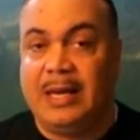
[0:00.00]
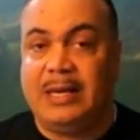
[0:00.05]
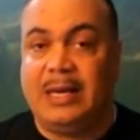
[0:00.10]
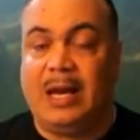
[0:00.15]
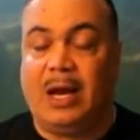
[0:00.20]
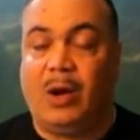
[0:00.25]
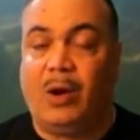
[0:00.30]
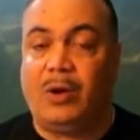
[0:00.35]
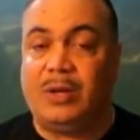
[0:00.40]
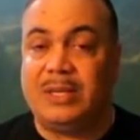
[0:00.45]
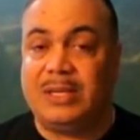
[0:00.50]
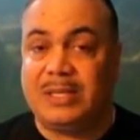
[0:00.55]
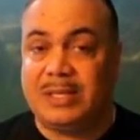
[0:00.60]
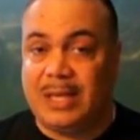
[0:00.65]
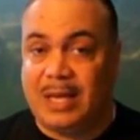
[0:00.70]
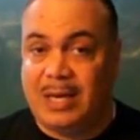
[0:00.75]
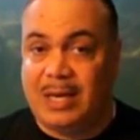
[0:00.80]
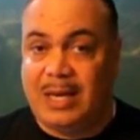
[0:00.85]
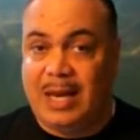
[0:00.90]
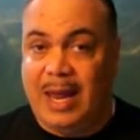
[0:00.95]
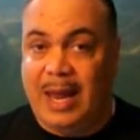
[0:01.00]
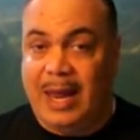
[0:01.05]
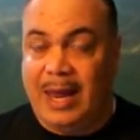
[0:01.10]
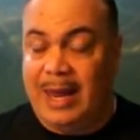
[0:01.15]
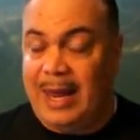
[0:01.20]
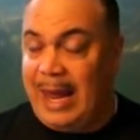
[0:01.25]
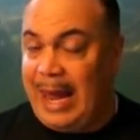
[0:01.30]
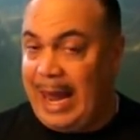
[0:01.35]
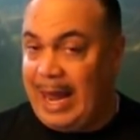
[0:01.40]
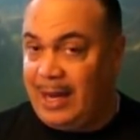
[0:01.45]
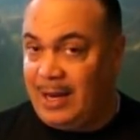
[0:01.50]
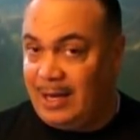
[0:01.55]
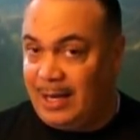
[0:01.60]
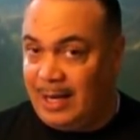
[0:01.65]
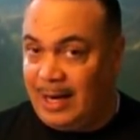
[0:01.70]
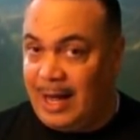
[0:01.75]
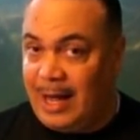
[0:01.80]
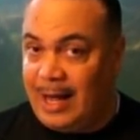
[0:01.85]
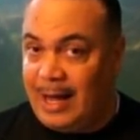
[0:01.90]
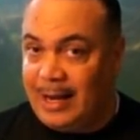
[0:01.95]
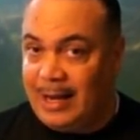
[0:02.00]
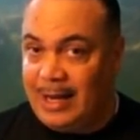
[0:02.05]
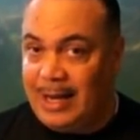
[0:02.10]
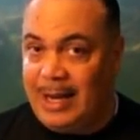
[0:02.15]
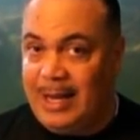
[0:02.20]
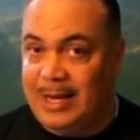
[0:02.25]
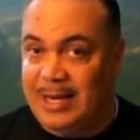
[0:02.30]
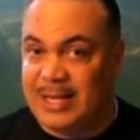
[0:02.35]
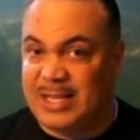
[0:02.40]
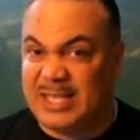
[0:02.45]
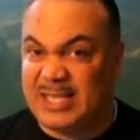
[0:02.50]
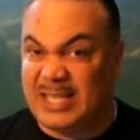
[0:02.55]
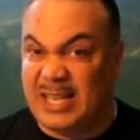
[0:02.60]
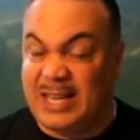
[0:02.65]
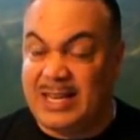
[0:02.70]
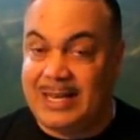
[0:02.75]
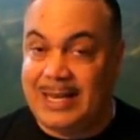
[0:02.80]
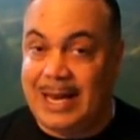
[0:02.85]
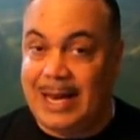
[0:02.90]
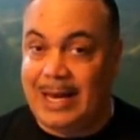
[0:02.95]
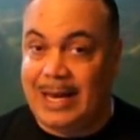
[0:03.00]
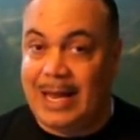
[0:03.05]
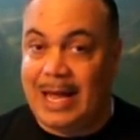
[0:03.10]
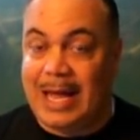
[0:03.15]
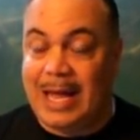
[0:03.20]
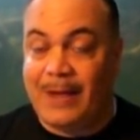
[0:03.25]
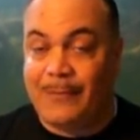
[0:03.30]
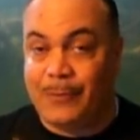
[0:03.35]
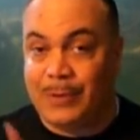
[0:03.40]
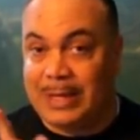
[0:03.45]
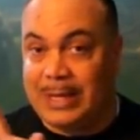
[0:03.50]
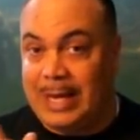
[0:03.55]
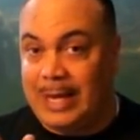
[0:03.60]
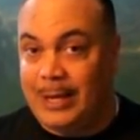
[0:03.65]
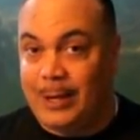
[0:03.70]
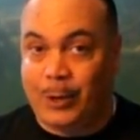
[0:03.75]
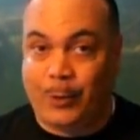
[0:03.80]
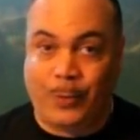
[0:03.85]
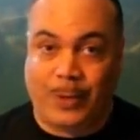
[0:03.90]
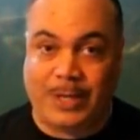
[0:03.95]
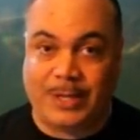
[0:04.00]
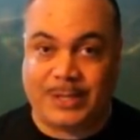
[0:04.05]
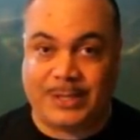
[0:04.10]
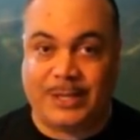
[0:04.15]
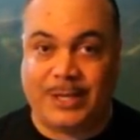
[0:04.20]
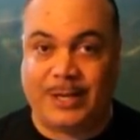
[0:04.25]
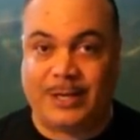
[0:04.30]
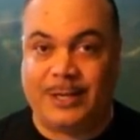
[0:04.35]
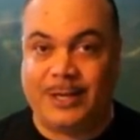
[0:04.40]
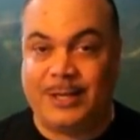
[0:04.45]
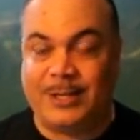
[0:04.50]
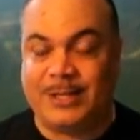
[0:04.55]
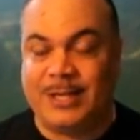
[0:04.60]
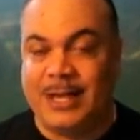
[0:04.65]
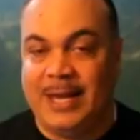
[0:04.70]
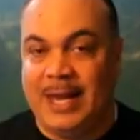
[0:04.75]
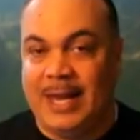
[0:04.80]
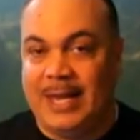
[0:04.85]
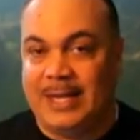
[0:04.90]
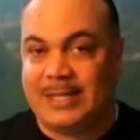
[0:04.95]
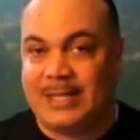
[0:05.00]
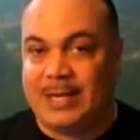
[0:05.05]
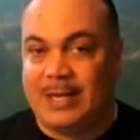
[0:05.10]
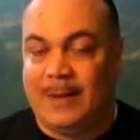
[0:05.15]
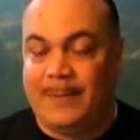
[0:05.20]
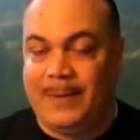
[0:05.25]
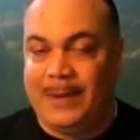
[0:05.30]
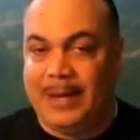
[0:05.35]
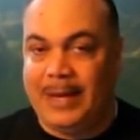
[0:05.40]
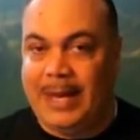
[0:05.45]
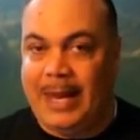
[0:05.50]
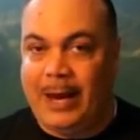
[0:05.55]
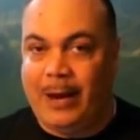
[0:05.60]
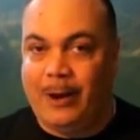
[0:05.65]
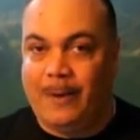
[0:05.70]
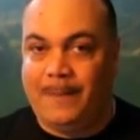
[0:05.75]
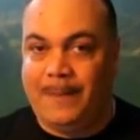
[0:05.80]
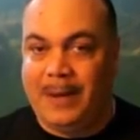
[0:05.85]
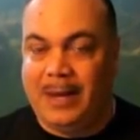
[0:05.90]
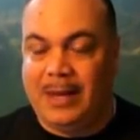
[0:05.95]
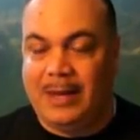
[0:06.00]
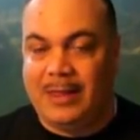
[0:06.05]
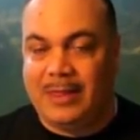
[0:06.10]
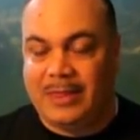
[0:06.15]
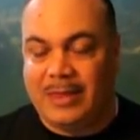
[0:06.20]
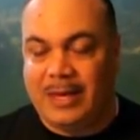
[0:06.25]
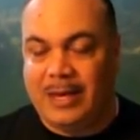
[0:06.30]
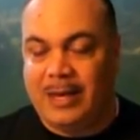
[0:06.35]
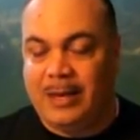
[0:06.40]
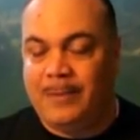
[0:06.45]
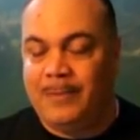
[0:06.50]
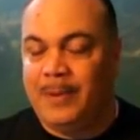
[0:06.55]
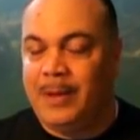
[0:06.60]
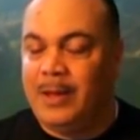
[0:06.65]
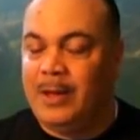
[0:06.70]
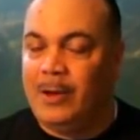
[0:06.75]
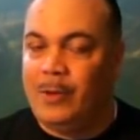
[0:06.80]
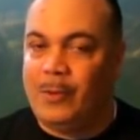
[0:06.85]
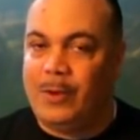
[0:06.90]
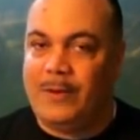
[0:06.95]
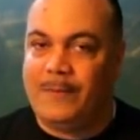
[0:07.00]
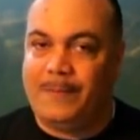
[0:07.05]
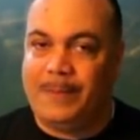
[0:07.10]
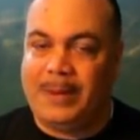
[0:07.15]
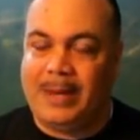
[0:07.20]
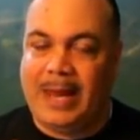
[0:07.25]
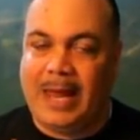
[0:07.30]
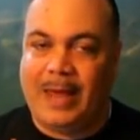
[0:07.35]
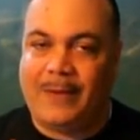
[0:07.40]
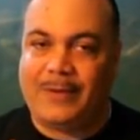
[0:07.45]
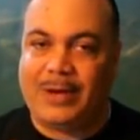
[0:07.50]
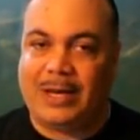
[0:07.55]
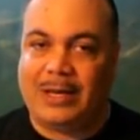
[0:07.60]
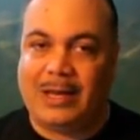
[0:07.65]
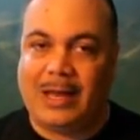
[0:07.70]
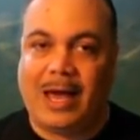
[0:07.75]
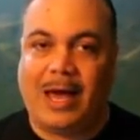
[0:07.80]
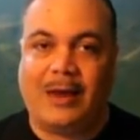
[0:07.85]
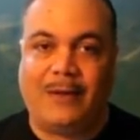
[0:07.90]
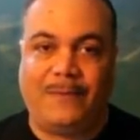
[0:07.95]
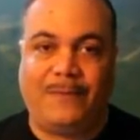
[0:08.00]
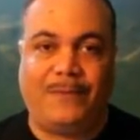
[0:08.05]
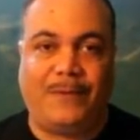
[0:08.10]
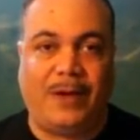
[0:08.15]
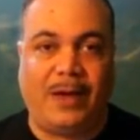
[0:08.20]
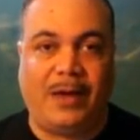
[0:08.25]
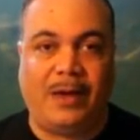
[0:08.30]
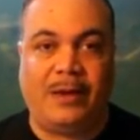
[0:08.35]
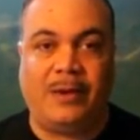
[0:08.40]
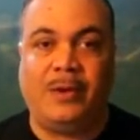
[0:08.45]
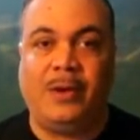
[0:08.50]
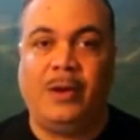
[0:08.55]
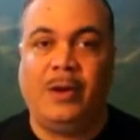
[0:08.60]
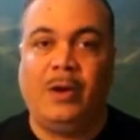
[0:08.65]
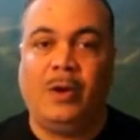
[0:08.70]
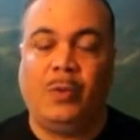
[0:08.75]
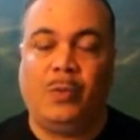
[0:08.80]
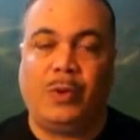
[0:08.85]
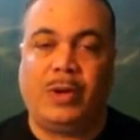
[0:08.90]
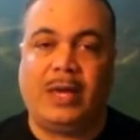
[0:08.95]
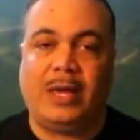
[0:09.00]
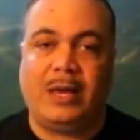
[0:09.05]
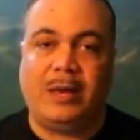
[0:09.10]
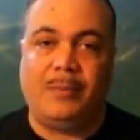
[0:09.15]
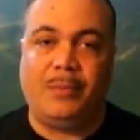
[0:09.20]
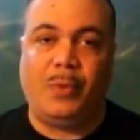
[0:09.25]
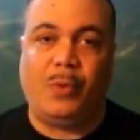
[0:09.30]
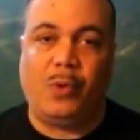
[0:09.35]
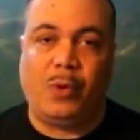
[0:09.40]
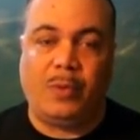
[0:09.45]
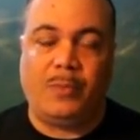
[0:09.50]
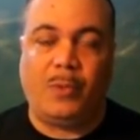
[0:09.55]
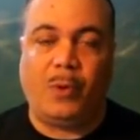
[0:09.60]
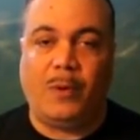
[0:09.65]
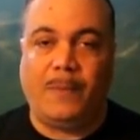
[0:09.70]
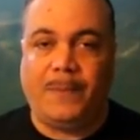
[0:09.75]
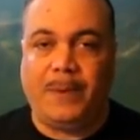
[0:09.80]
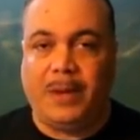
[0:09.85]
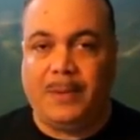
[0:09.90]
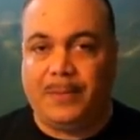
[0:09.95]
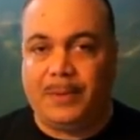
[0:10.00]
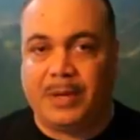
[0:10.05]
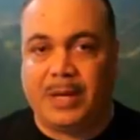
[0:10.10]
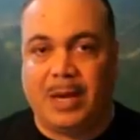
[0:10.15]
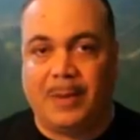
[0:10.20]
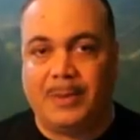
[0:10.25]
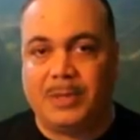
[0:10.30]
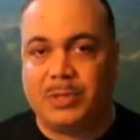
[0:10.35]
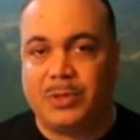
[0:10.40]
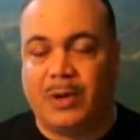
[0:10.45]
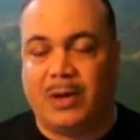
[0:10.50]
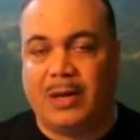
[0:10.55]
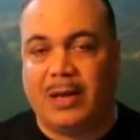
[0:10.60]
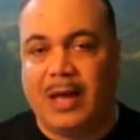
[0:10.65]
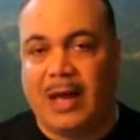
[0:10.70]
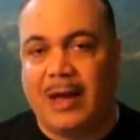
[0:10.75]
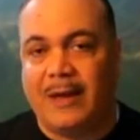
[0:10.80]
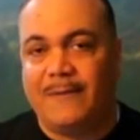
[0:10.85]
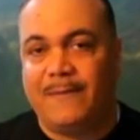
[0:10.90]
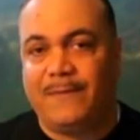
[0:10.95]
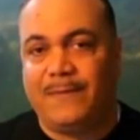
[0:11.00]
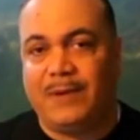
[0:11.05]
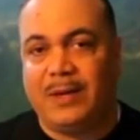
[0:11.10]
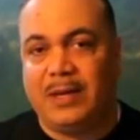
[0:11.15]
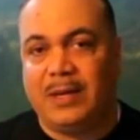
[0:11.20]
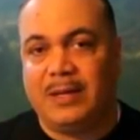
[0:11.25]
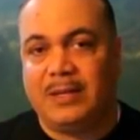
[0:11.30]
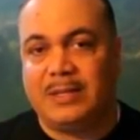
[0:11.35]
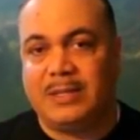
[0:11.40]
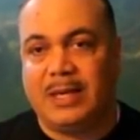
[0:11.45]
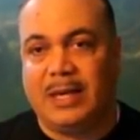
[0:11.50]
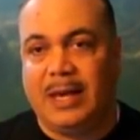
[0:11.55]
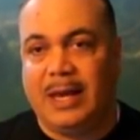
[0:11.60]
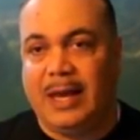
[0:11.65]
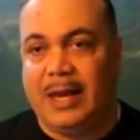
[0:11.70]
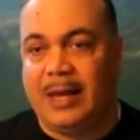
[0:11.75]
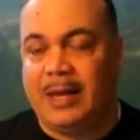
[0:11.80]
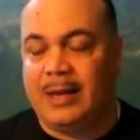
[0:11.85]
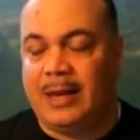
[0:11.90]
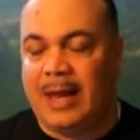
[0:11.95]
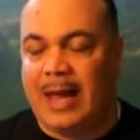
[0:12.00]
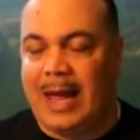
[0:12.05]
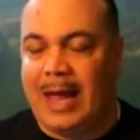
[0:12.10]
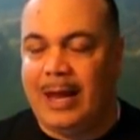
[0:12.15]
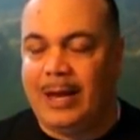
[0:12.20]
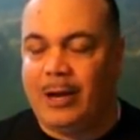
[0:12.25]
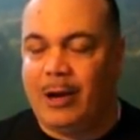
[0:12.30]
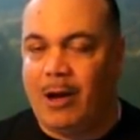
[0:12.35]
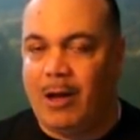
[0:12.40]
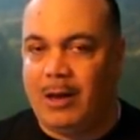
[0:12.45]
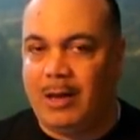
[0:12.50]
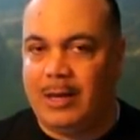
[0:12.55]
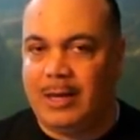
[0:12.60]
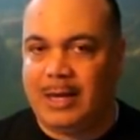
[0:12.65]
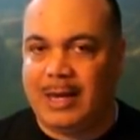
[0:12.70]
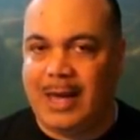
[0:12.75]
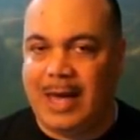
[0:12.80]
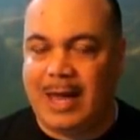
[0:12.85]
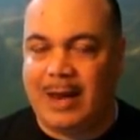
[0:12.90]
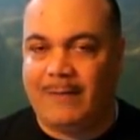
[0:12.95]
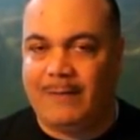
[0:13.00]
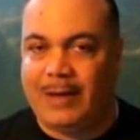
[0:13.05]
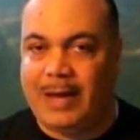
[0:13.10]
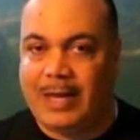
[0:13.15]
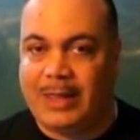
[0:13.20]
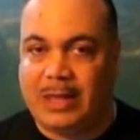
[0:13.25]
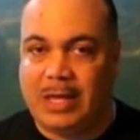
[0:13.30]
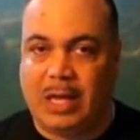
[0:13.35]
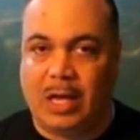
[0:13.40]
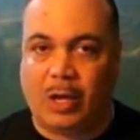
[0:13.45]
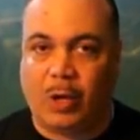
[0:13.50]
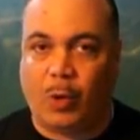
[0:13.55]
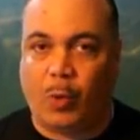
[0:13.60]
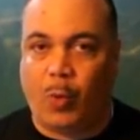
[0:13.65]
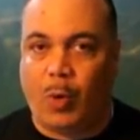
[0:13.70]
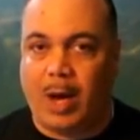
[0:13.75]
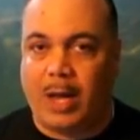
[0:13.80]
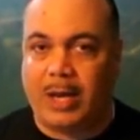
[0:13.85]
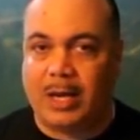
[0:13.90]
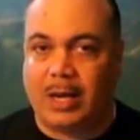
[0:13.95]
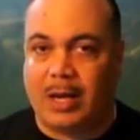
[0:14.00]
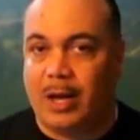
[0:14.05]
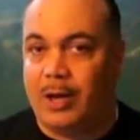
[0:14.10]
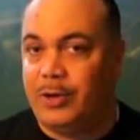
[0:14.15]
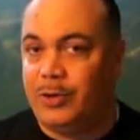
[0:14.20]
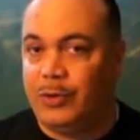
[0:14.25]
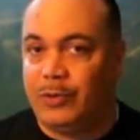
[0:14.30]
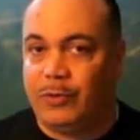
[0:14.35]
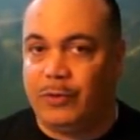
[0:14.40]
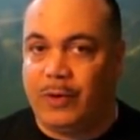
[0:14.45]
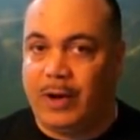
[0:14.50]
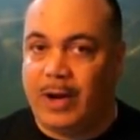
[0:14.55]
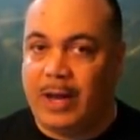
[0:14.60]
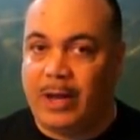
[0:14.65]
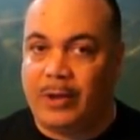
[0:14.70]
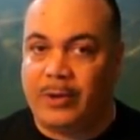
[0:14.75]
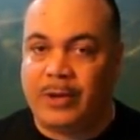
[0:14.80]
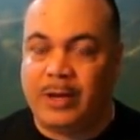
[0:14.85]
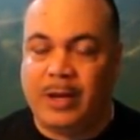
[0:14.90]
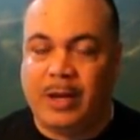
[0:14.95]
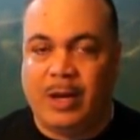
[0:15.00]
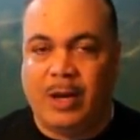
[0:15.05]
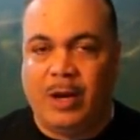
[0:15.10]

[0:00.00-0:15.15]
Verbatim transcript: now on Sunday 8 o'clock it is Sunday Live with King and Queen Cichlids it's going to be a Caribbean theme we've been having a lot of fun we're getting more and more people coming to our live feeds and I call it kind of like the aquatic underground